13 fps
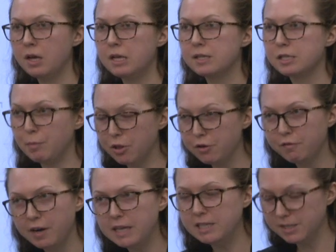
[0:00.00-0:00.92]
Some other
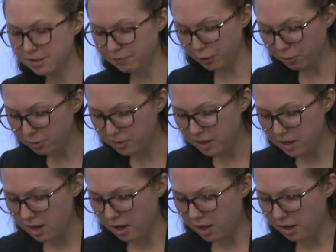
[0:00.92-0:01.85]
findings of note
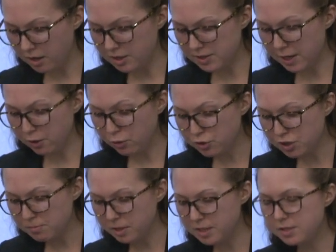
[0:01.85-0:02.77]
uh, is that
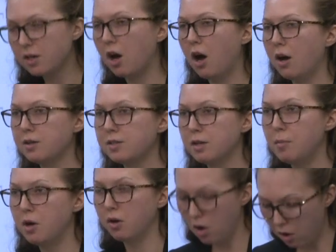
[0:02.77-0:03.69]
Newsom leads Cox
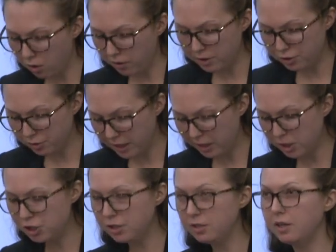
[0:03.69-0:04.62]
among all
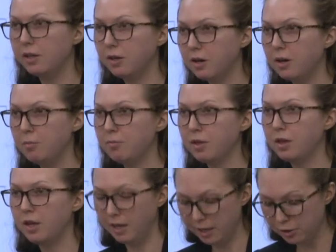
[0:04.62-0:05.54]
education, income,
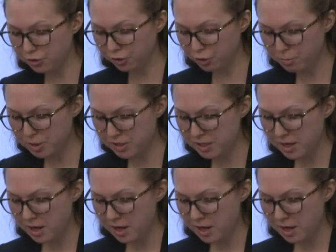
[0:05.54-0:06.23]
and age groups,